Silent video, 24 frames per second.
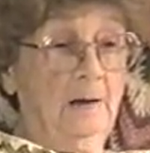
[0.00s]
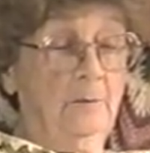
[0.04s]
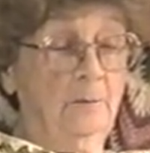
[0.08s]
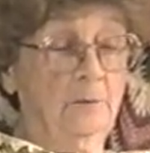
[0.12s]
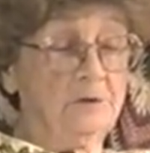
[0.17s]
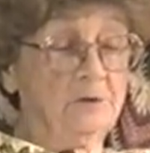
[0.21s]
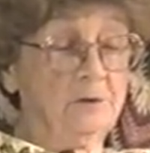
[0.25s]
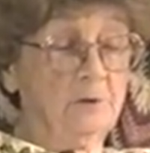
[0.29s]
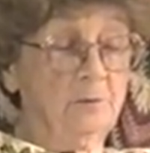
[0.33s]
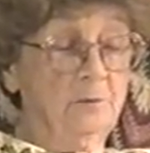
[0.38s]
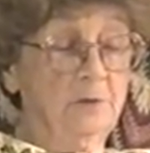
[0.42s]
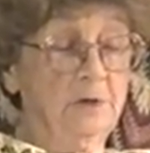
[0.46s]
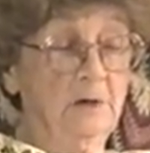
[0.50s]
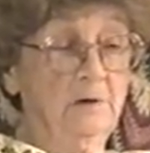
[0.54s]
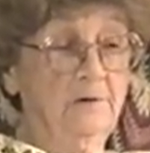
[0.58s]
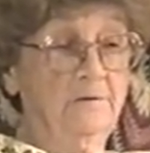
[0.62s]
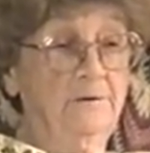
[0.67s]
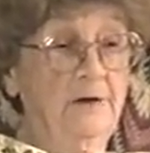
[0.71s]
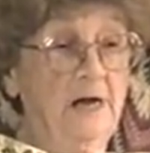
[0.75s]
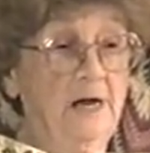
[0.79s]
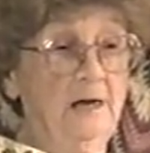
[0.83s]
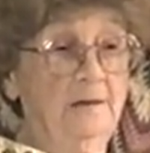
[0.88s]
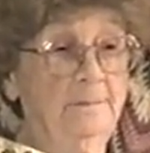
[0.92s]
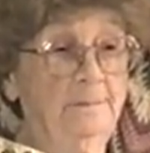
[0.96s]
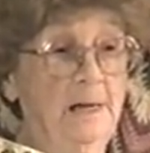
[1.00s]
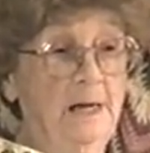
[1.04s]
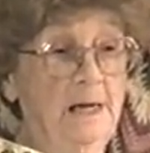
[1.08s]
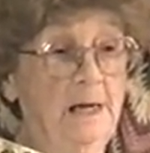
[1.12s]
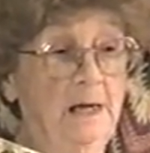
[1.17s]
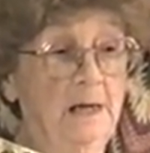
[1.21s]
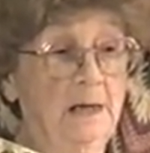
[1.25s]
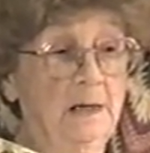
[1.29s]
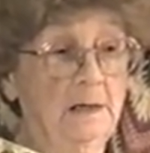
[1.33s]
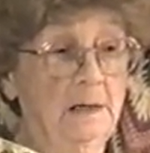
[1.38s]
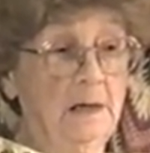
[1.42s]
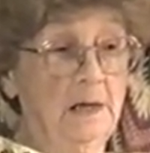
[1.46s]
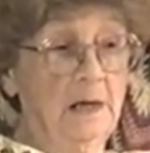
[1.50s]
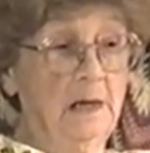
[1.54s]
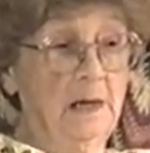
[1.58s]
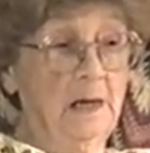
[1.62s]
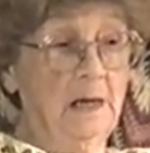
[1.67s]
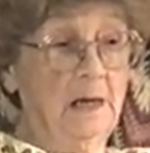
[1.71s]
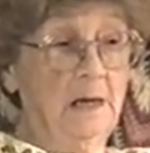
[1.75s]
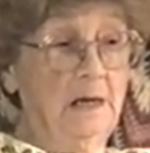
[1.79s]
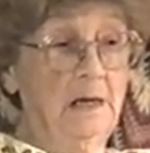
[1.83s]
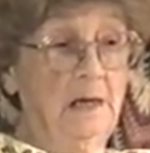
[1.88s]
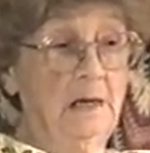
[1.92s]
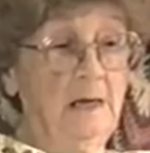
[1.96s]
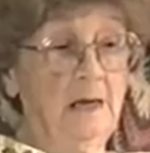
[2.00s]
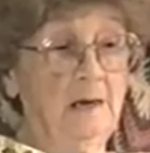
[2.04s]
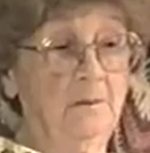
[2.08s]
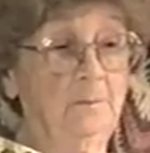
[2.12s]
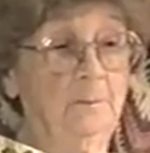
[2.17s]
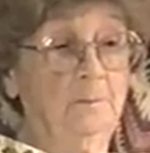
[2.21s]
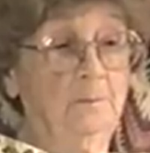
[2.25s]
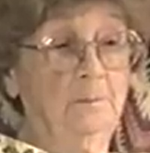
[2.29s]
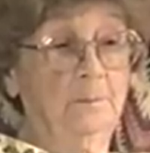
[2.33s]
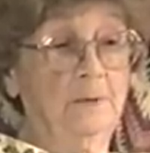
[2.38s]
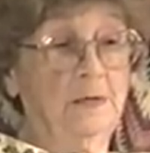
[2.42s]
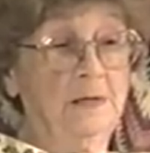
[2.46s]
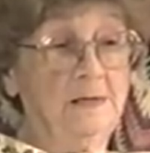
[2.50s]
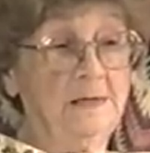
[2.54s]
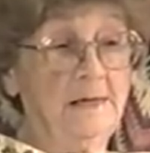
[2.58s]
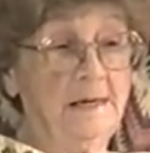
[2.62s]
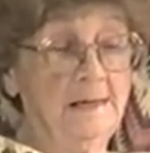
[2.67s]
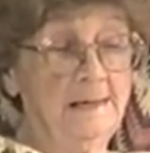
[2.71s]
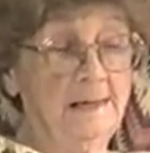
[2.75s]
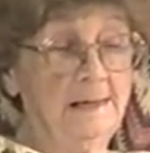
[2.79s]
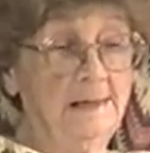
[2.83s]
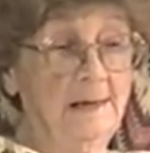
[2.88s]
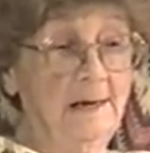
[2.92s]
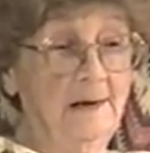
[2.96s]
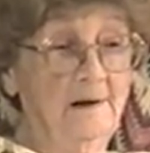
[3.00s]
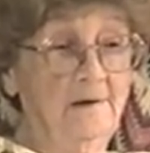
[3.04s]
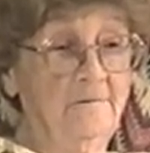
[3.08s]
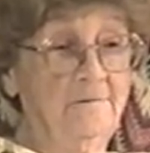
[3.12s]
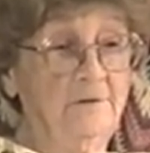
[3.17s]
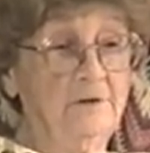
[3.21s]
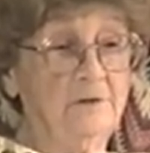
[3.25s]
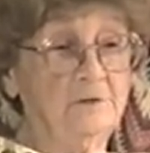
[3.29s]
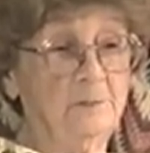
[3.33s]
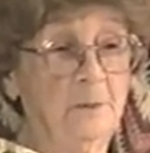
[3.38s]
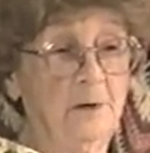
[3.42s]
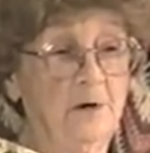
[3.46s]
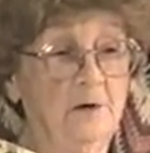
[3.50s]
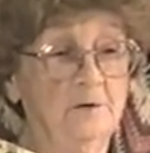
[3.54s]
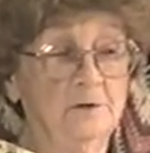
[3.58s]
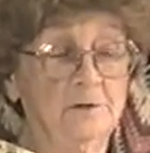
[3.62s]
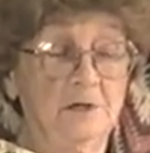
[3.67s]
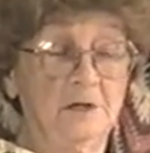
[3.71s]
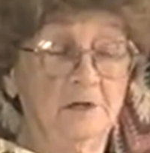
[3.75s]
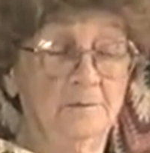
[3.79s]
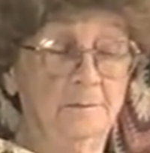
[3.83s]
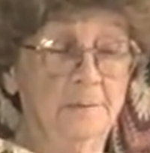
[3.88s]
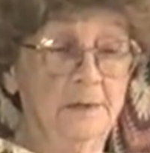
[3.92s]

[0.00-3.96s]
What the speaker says: He was a real fine man, he had been taking care of his parents.